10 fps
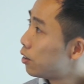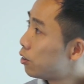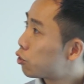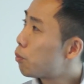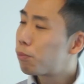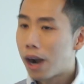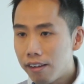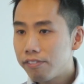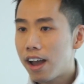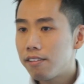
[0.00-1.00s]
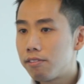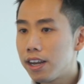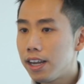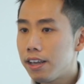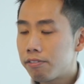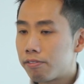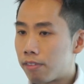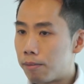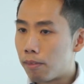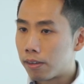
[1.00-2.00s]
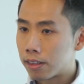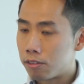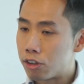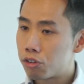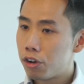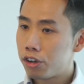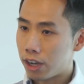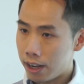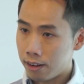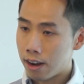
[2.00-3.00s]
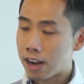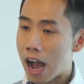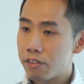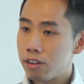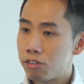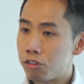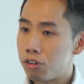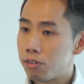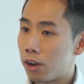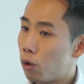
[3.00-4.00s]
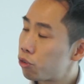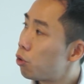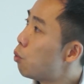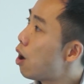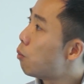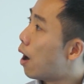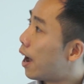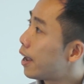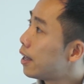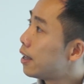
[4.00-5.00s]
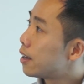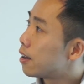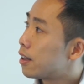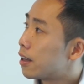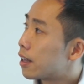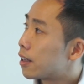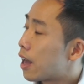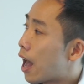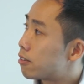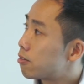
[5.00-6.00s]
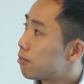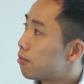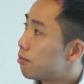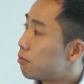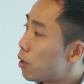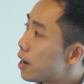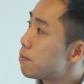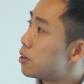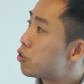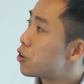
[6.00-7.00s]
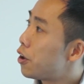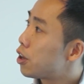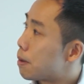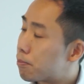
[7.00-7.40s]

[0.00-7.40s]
So brown fat really, from the research in Garvan Institute and also worldwide, has really been shown to be